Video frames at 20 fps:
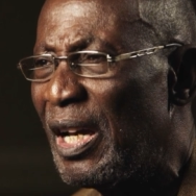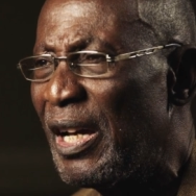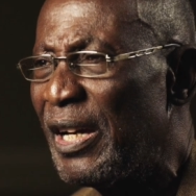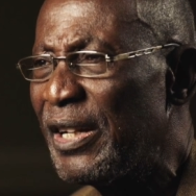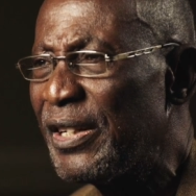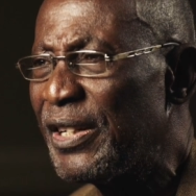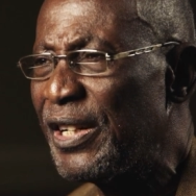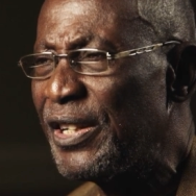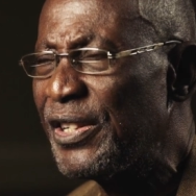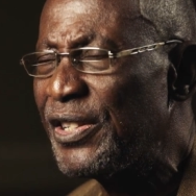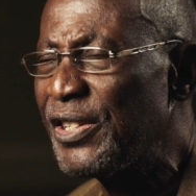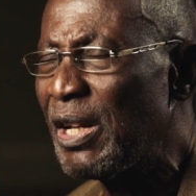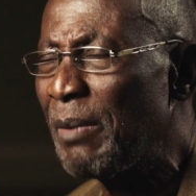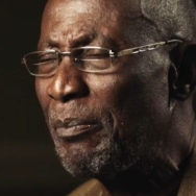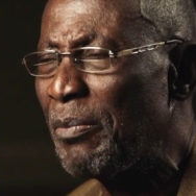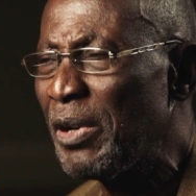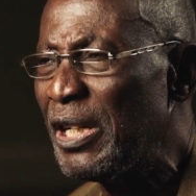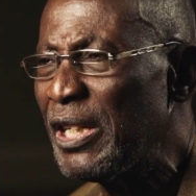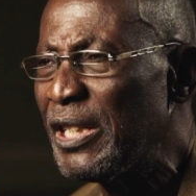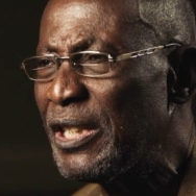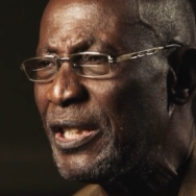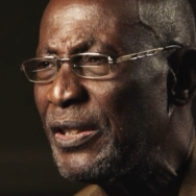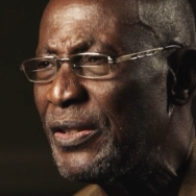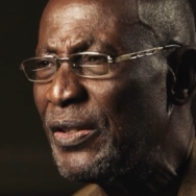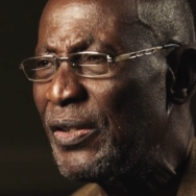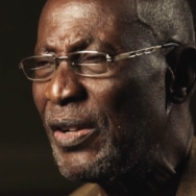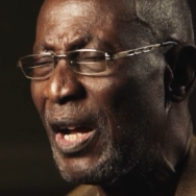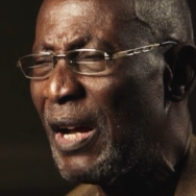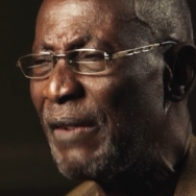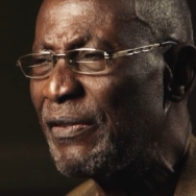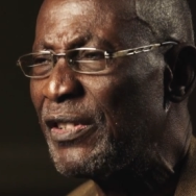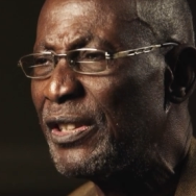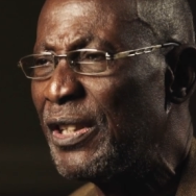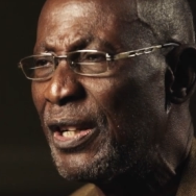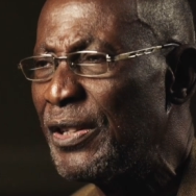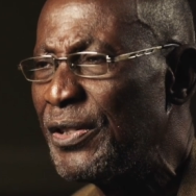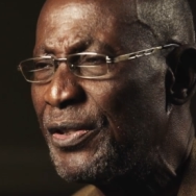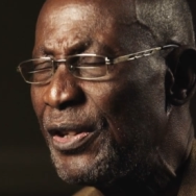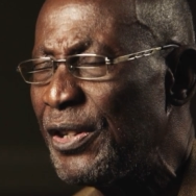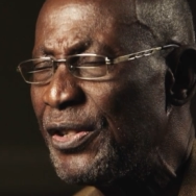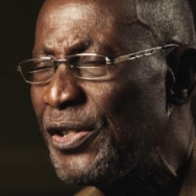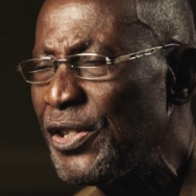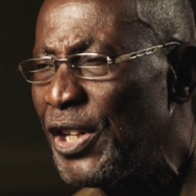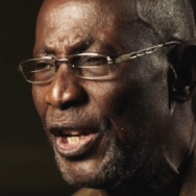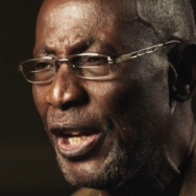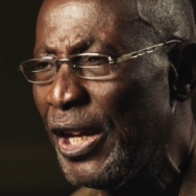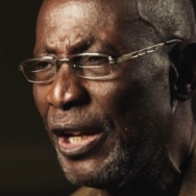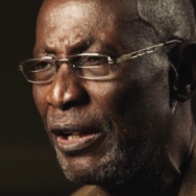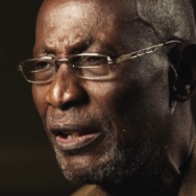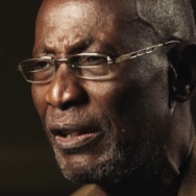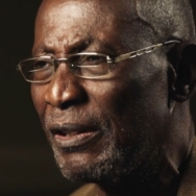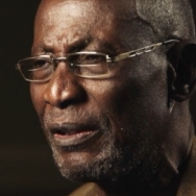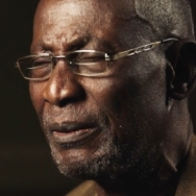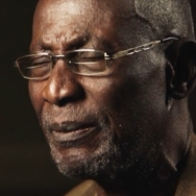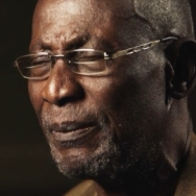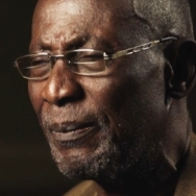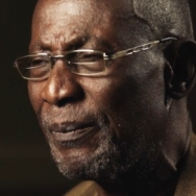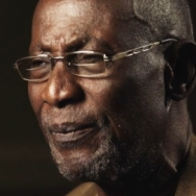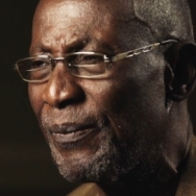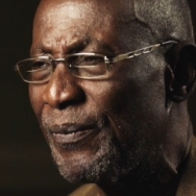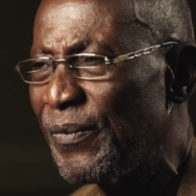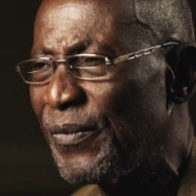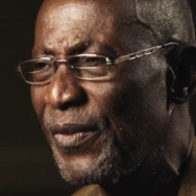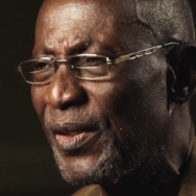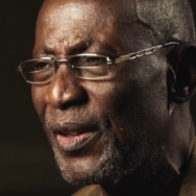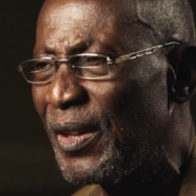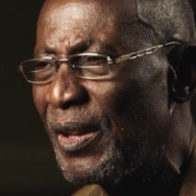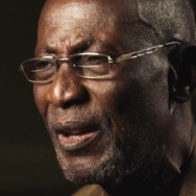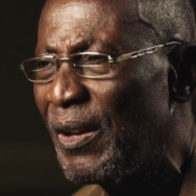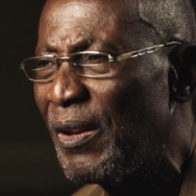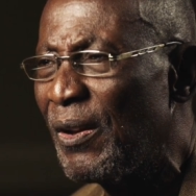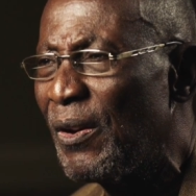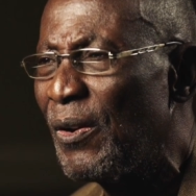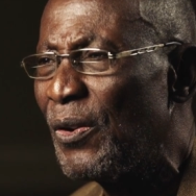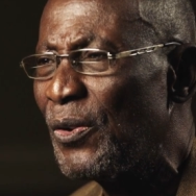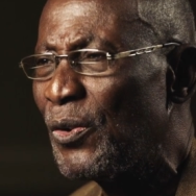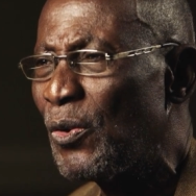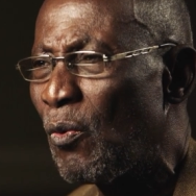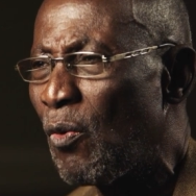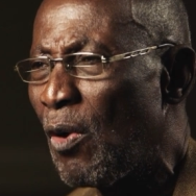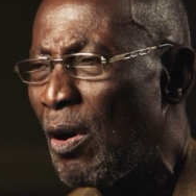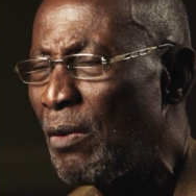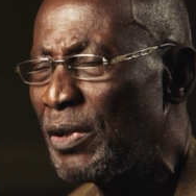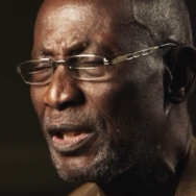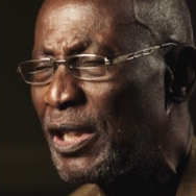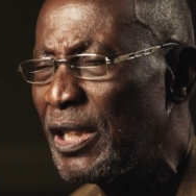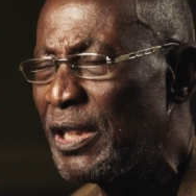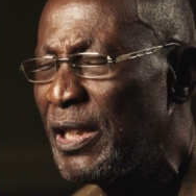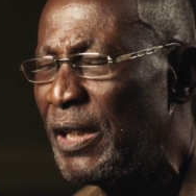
It is the ability to have the necessary skill to work with the